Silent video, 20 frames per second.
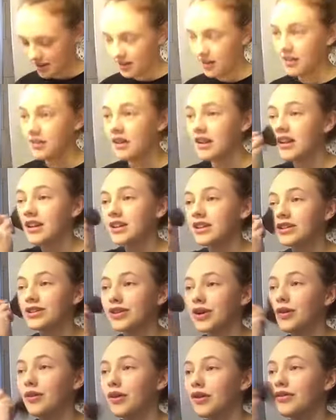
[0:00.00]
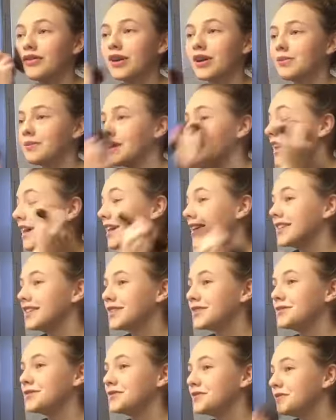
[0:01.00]
And then I just go over it because
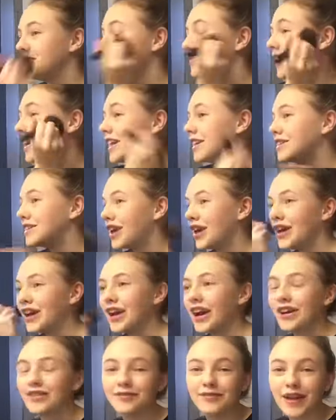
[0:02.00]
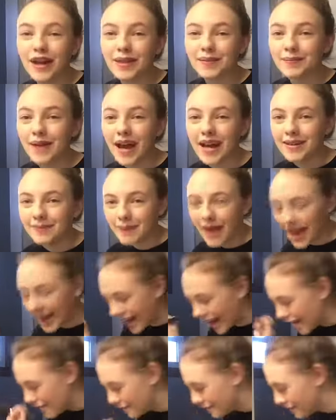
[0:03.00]
when I started off with my
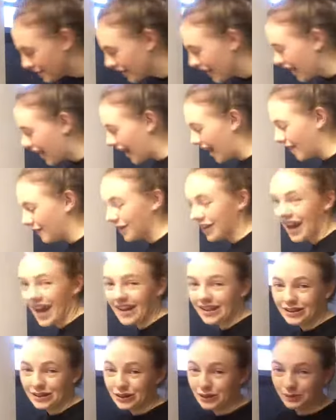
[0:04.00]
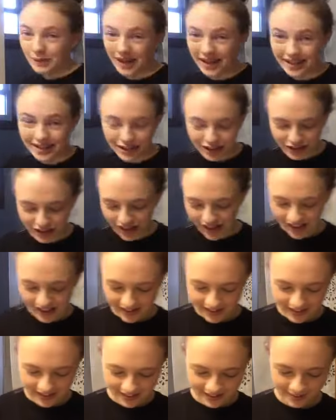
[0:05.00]
makeup, I would add too much
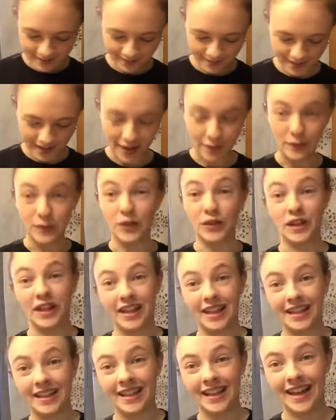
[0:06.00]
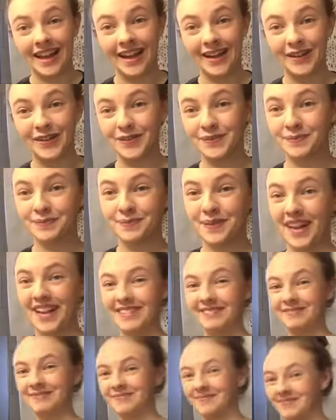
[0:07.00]
and I would look like a clown, but
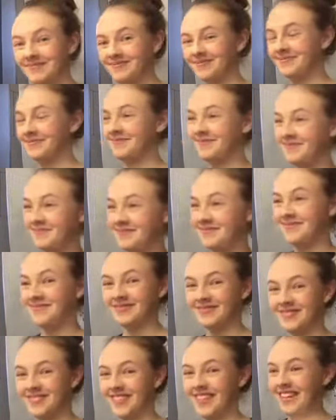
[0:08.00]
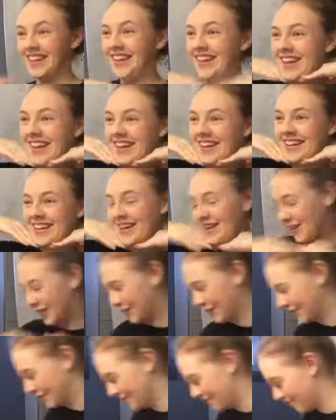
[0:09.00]
what you gonna
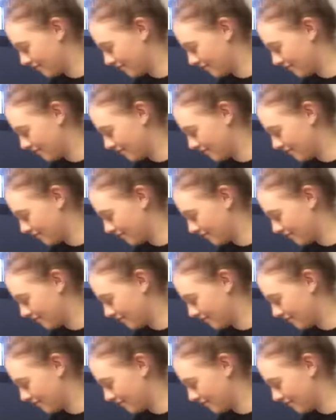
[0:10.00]
do?